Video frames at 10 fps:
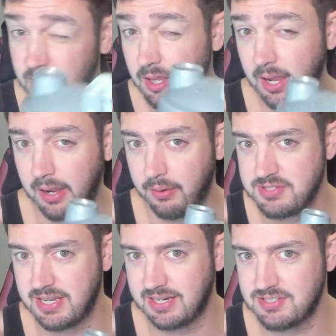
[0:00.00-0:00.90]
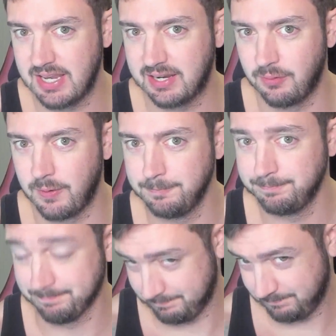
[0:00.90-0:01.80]
I always take a second one.
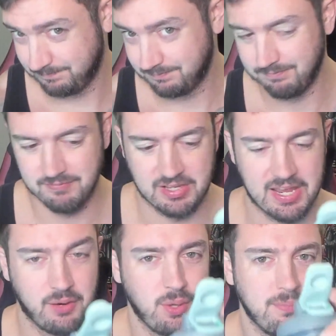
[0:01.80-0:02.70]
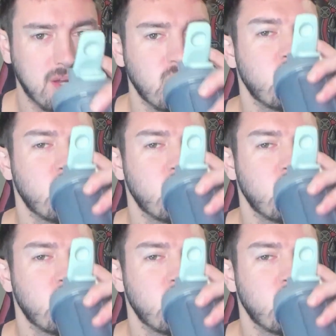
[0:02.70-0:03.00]
Hang with me.